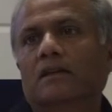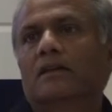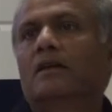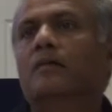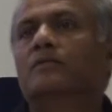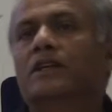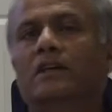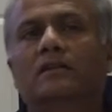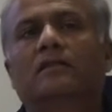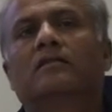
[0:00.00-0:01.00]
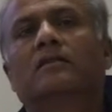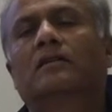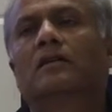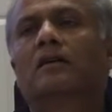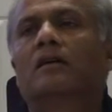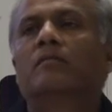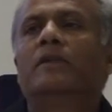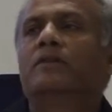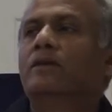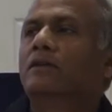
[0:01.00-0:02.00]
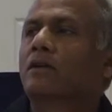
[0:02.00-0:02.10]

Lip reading: comes in between the